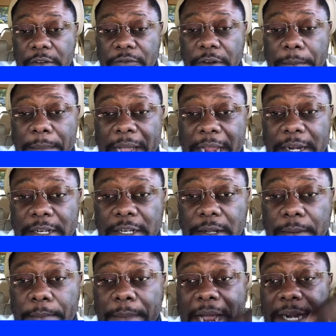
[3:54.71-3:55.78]
for
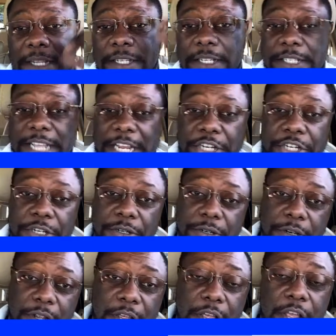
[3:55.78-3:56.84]
monetization,
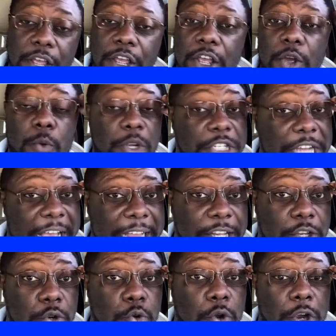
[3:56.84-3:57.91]
which I
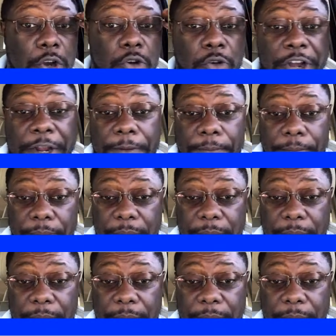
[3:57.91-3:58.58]
do agree.